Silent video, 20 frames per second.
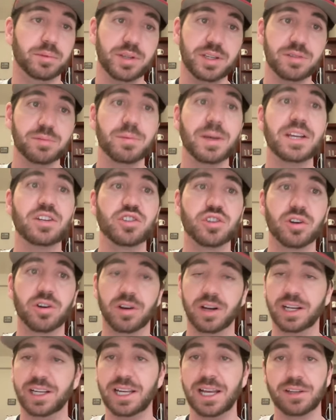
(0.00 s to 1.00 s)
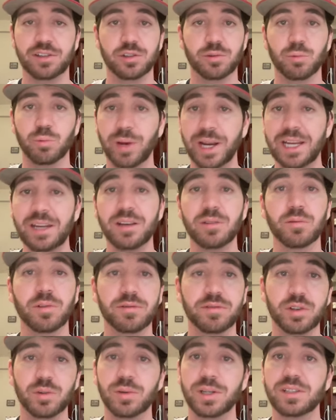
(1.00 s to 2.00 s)
Please make sure, again, you're rating,
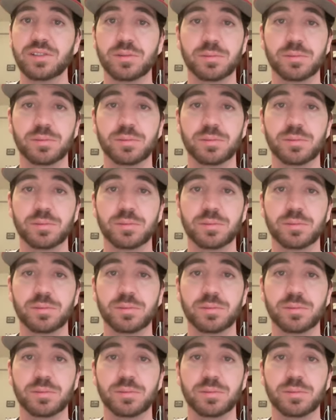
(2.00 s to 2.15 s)
reviewing,